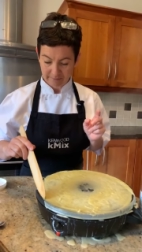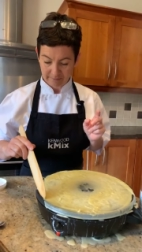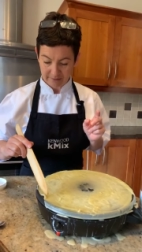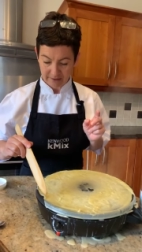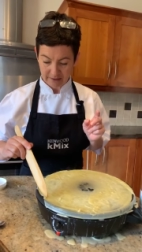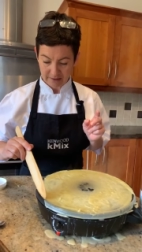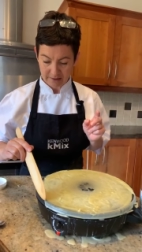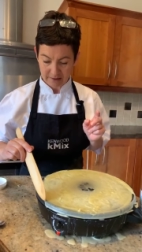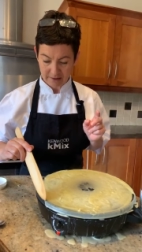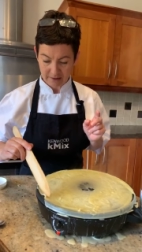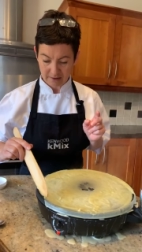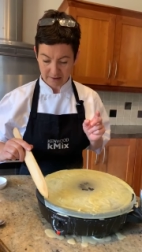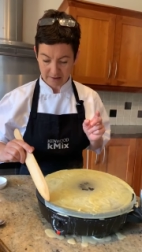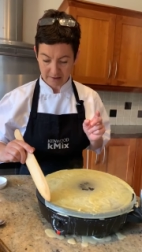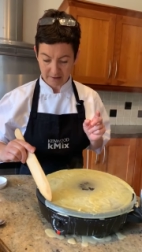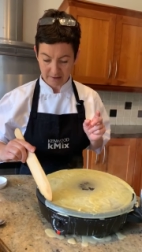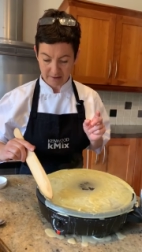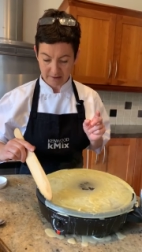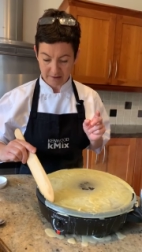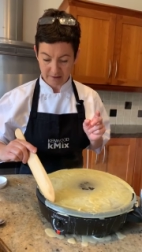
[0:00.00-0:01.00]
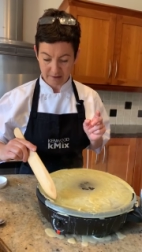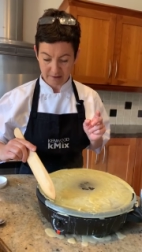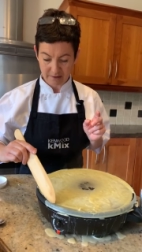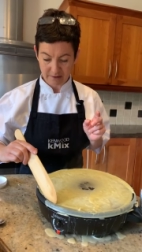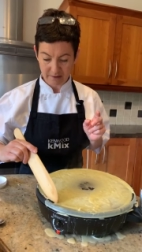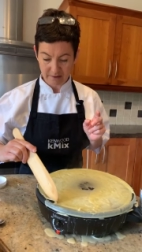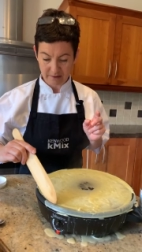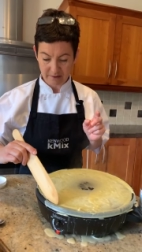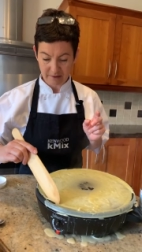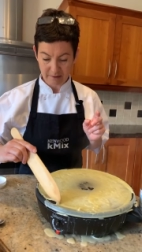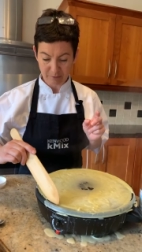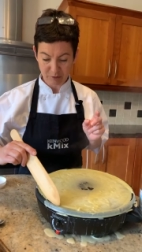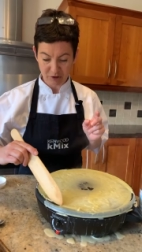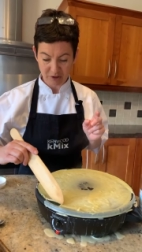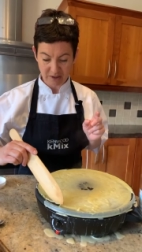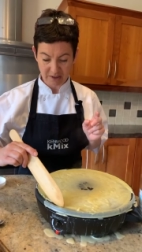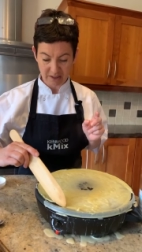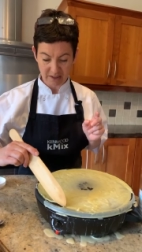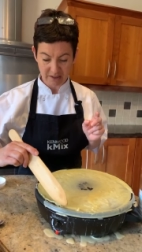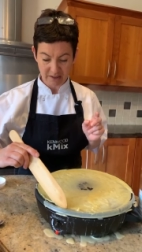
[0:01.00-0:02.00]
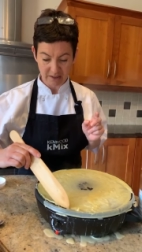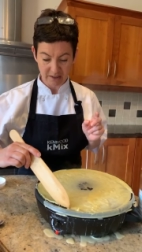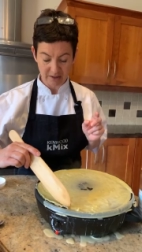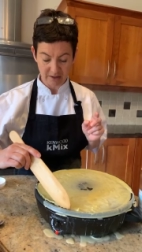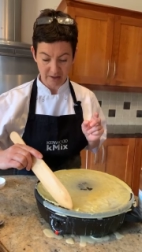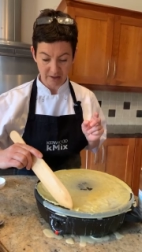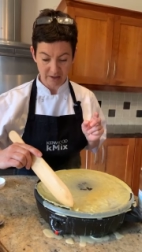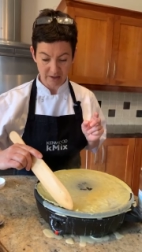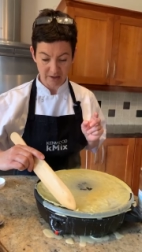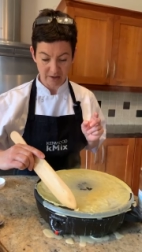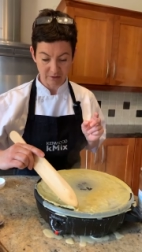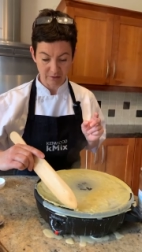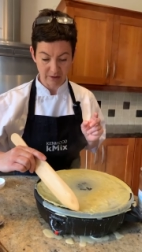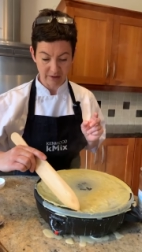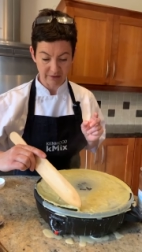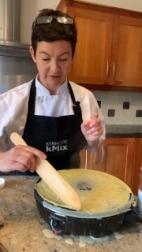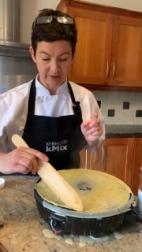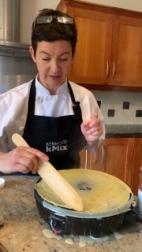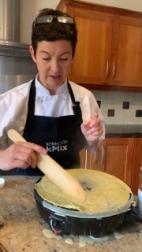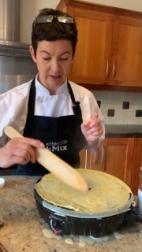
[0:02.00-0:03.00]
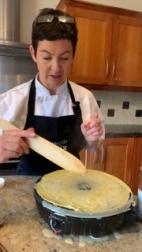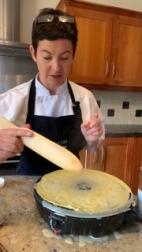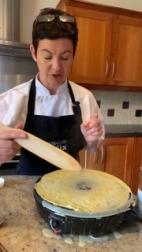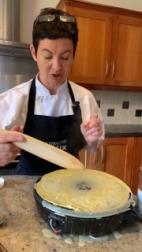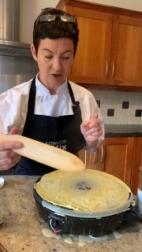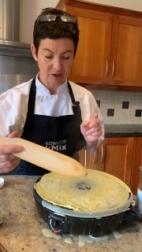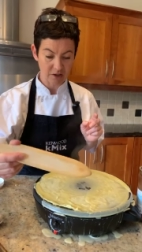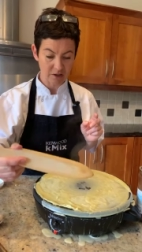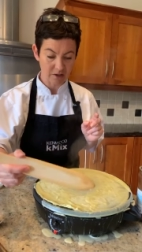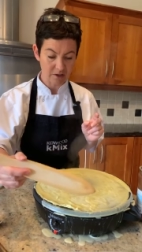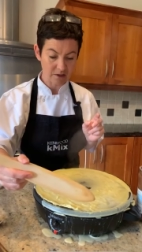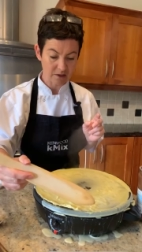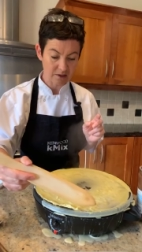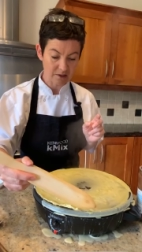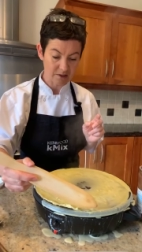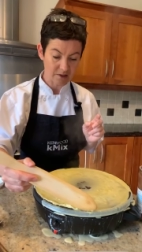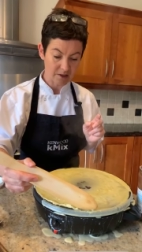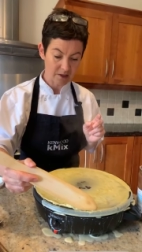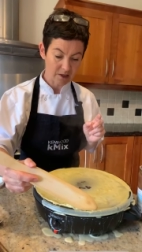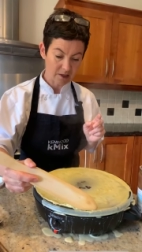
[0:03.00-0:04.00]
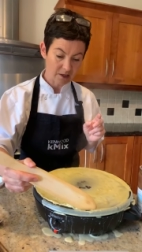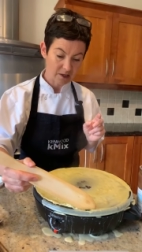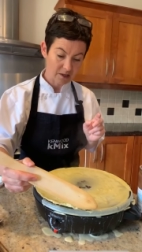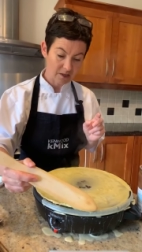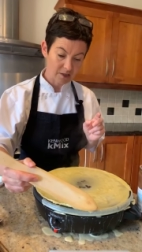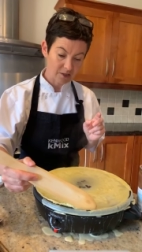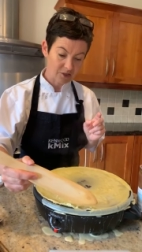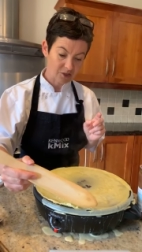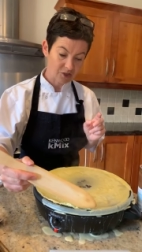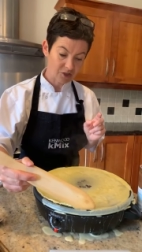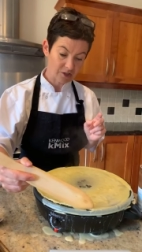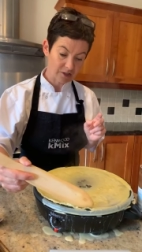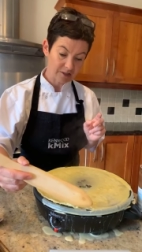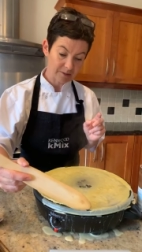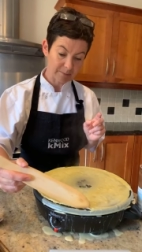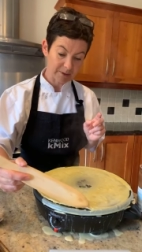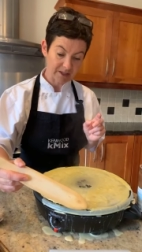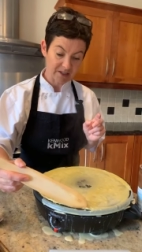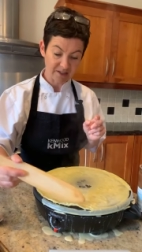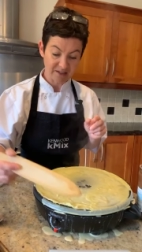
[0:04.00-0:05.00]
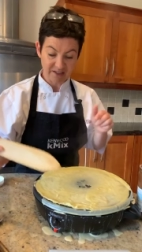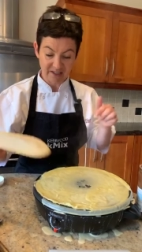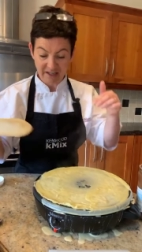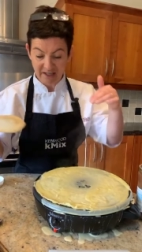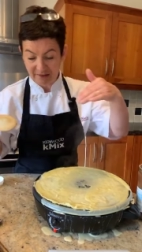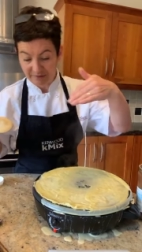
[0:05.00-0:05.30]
Dun, dun, dun, dun, dun, dun. Just getting it around the edges. Just because I have